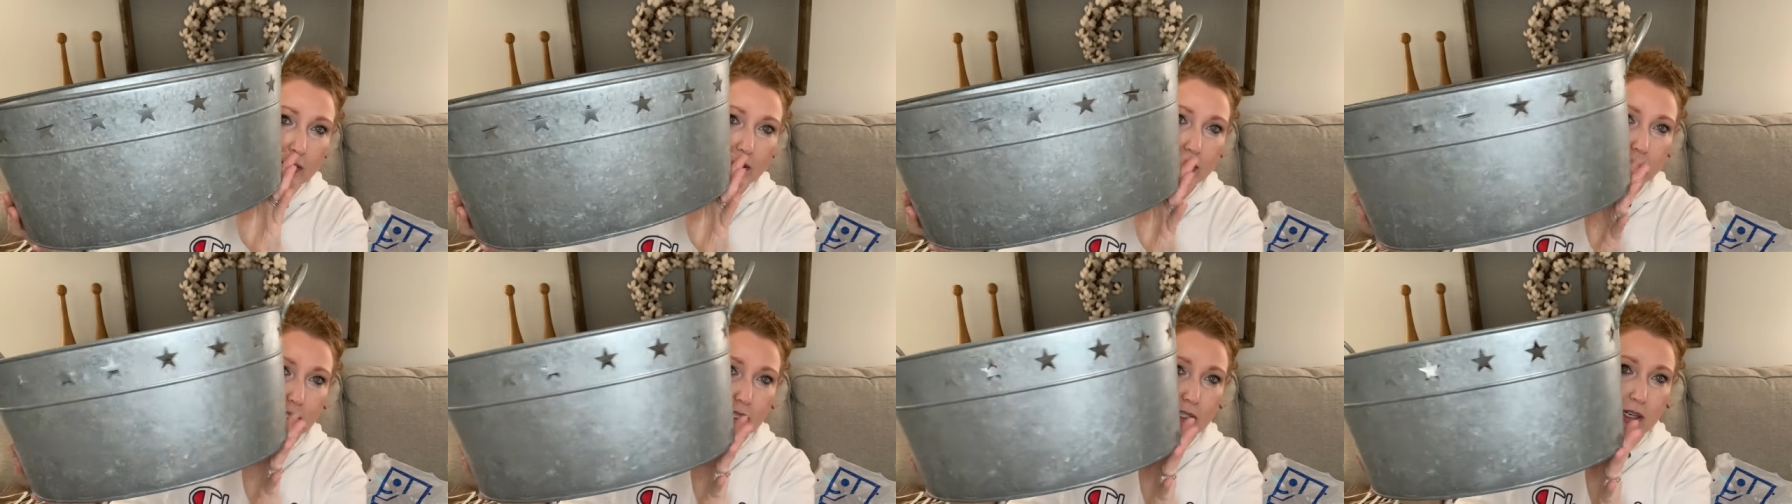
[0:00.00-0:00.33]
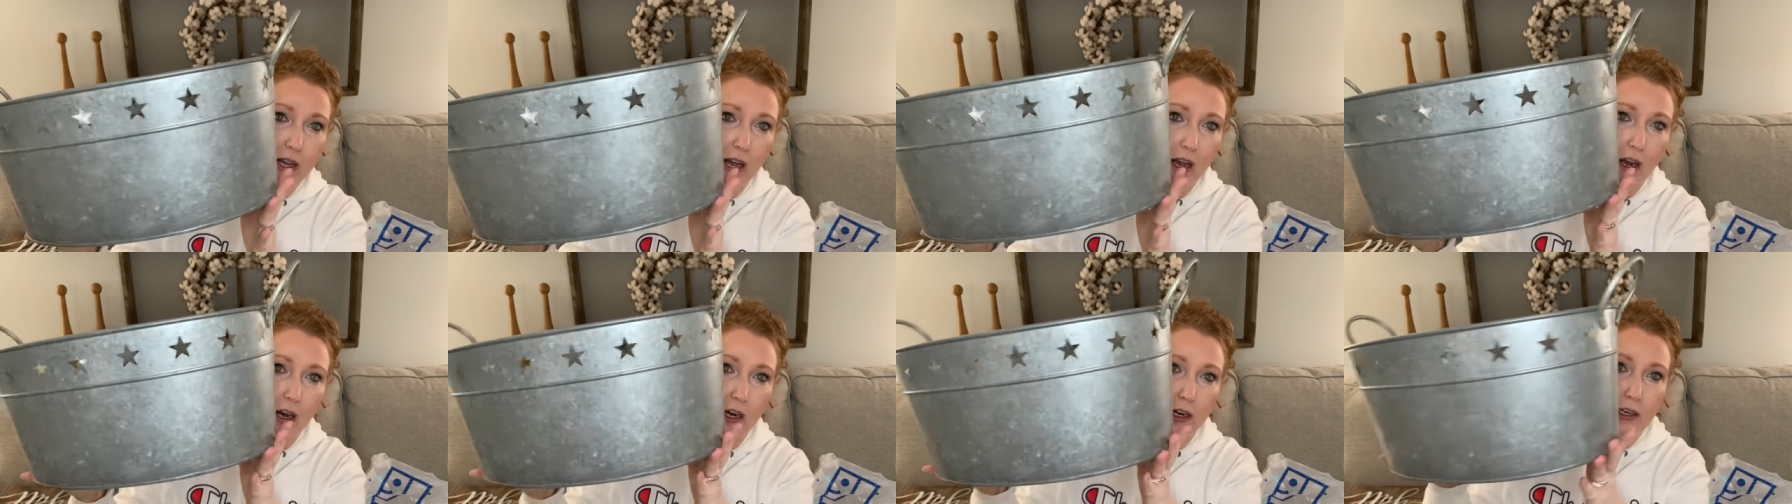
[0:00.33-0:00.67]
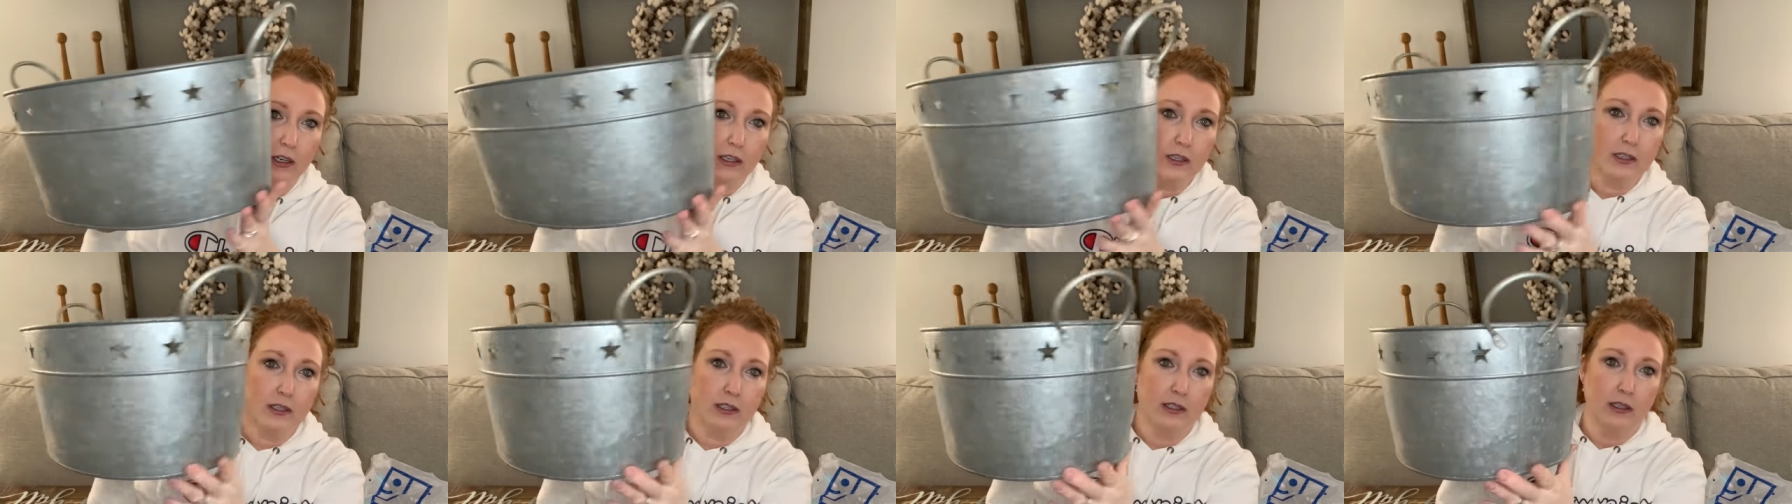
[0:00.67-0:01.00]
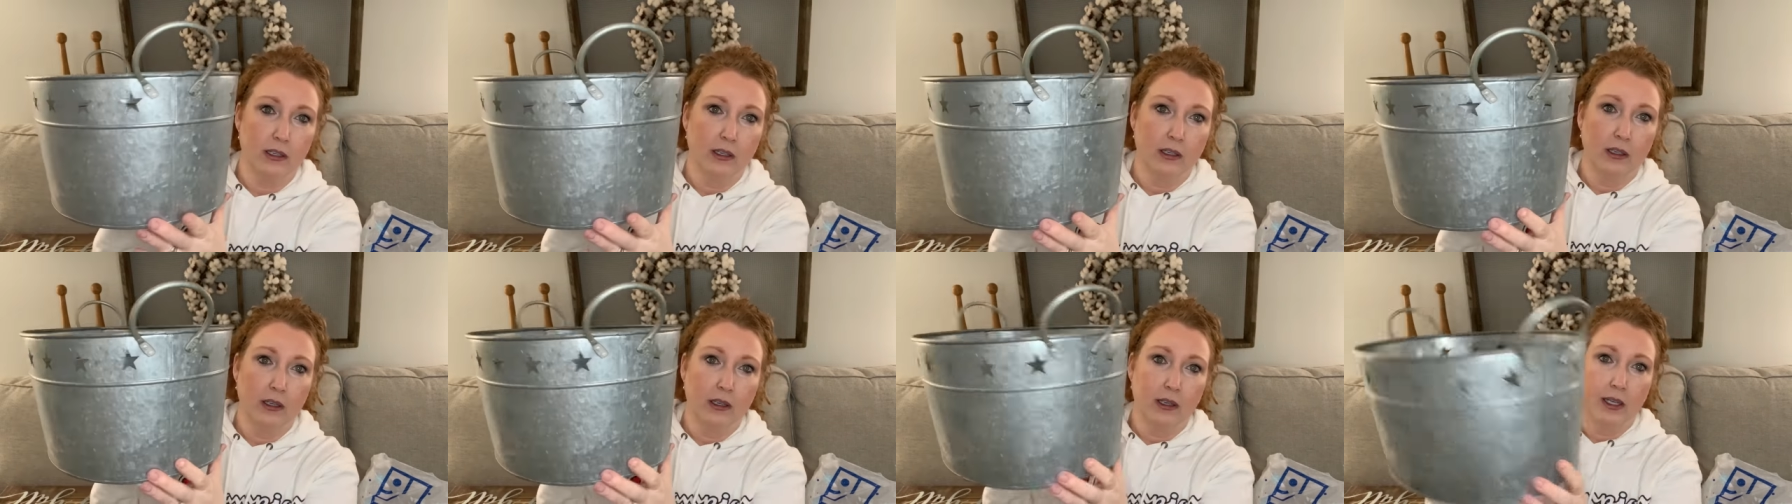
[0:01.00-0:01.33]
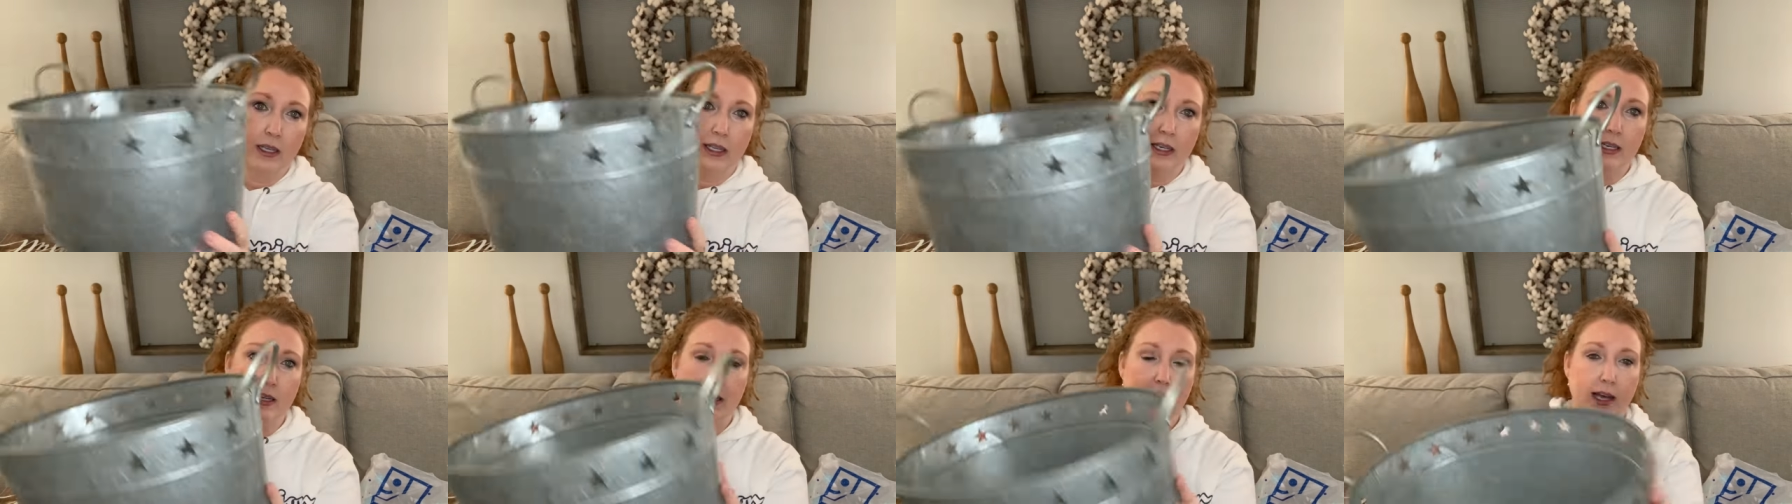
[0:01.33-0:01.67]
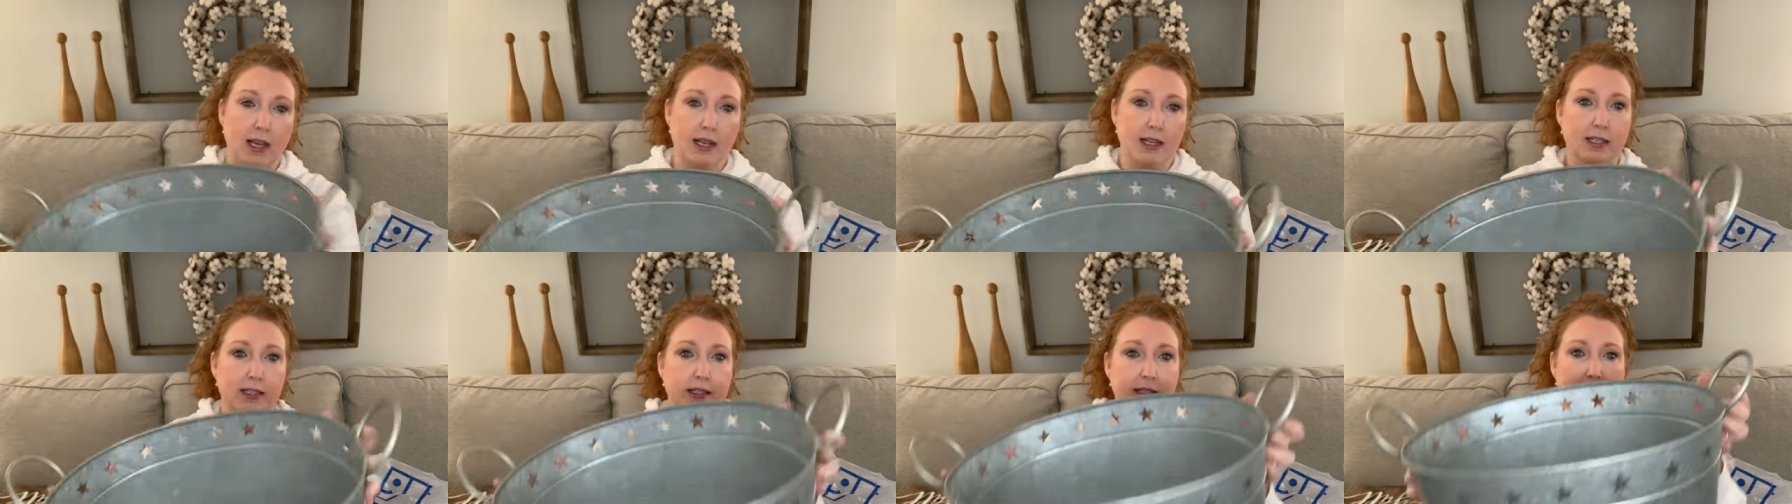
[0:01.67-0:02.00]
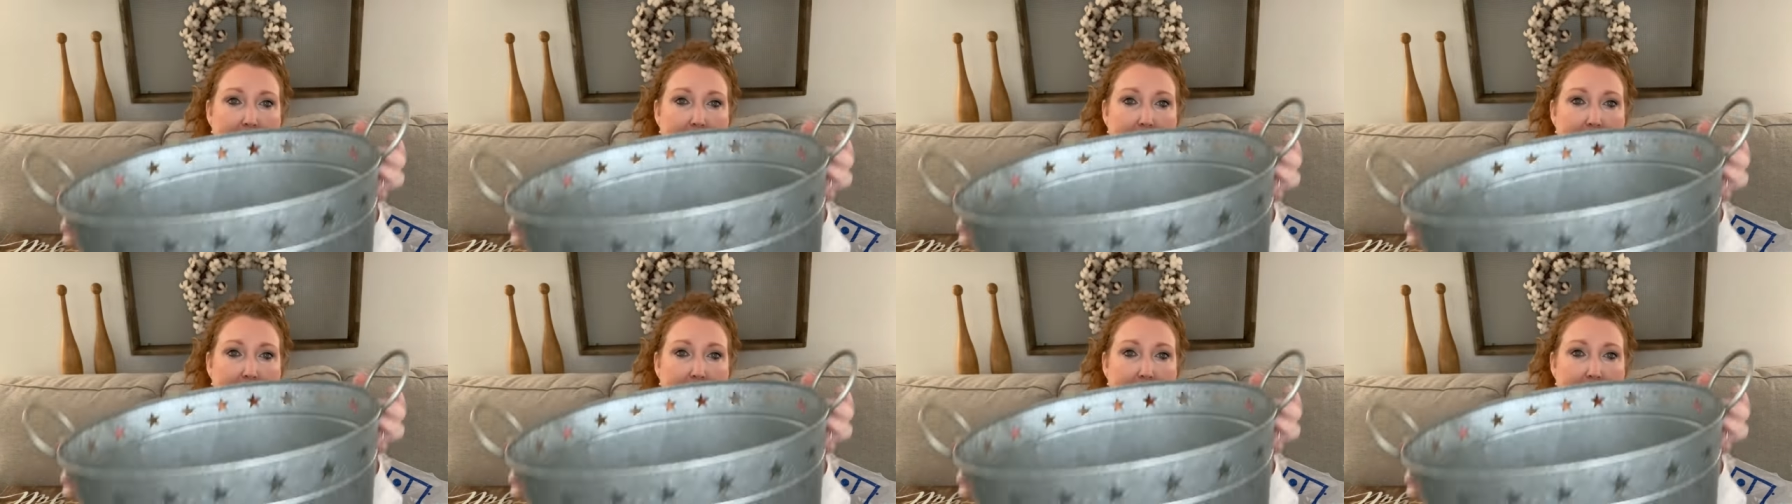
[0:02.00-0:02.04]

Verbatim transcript: stars, nice